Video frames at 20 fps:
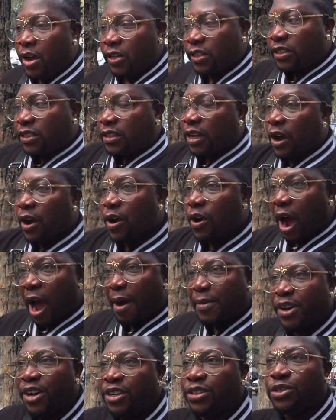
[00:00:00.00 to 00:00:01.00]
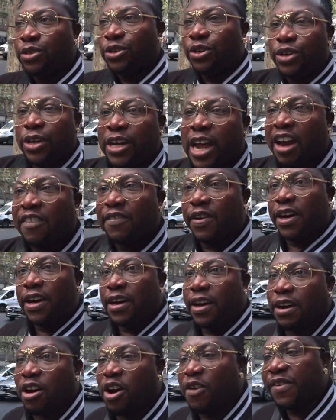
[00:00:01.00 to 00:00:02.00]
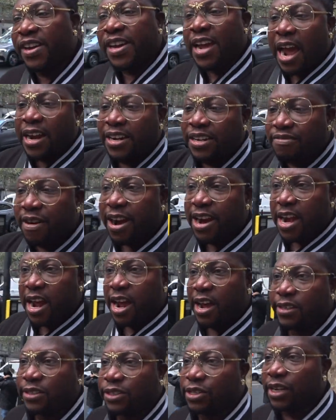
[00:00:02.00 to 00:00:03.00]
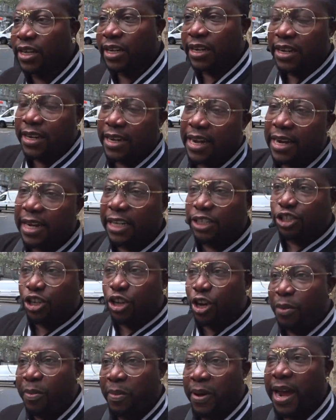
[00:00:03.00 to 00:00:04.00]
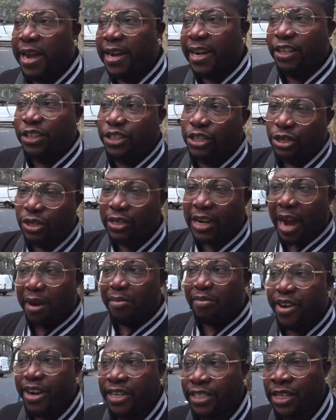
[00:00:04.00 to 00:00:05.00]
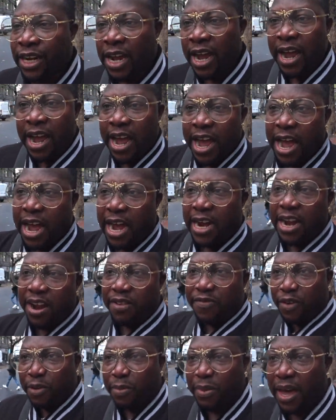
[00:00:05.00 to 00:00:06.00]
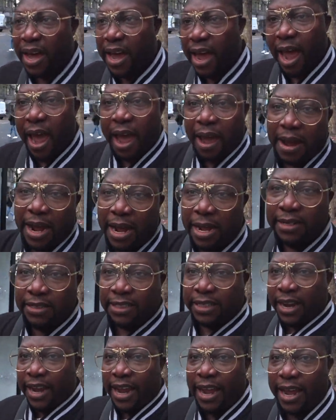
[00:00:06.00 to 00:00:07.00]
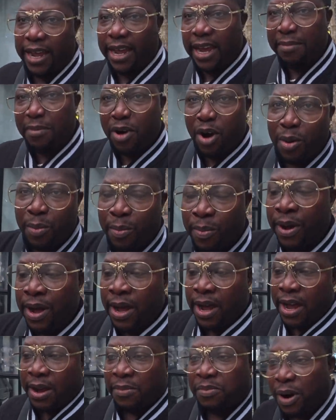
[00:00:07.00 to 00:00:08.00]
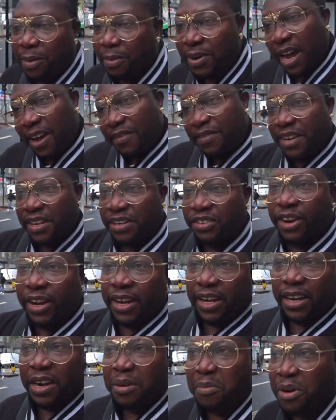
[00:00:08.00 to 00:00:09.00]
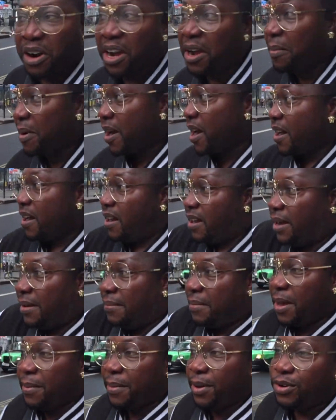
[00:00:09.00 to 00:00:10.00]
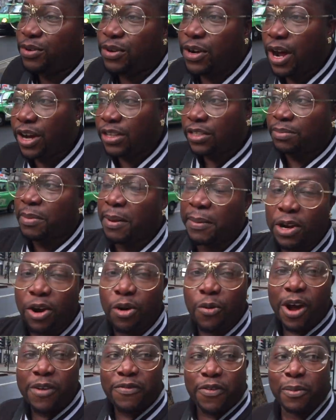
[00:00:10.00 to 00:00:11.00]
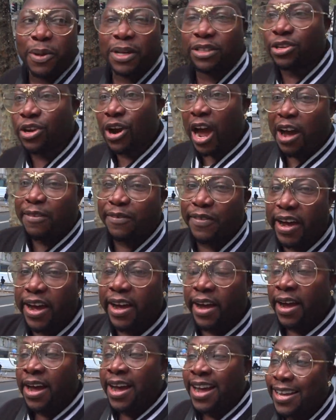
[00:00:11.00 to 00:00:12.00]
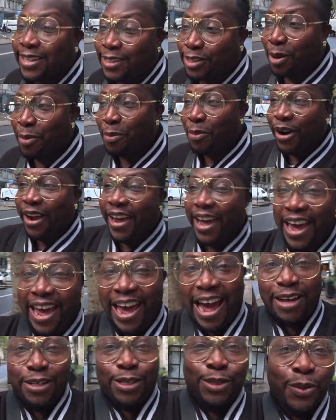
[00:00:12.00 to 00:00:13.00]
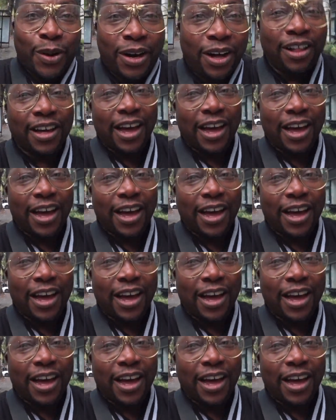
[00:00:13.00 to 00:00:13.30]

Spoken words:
So I'm going to Covent Garden right now to get a tube heading to Knightsbridge. Then from there, J.A. and Mom probably having a drink in a Moeba. Maybe, who knows, maybe they'll wait for me to have somewhere as well.